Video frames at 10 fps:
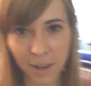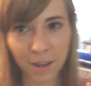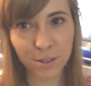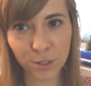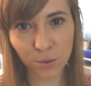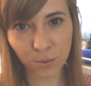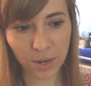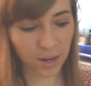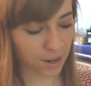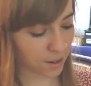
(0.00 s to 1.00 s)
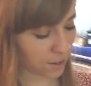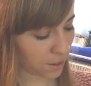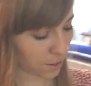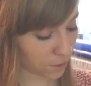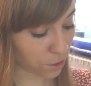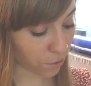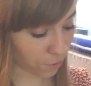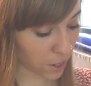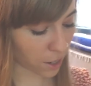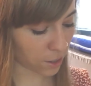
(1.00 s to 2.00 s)
is to
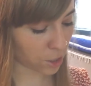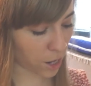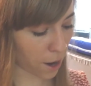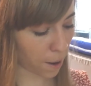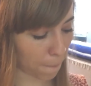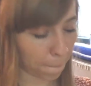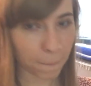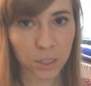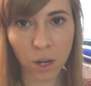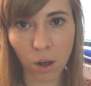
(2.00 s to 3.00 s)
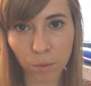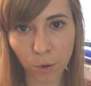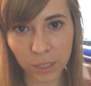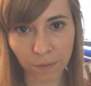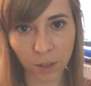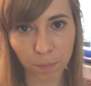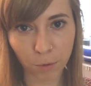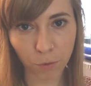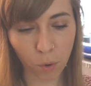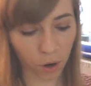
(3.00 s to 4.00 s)
finish To All the Boys I've Loved
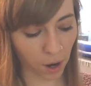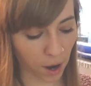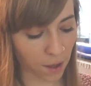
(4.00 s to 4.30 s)
Before,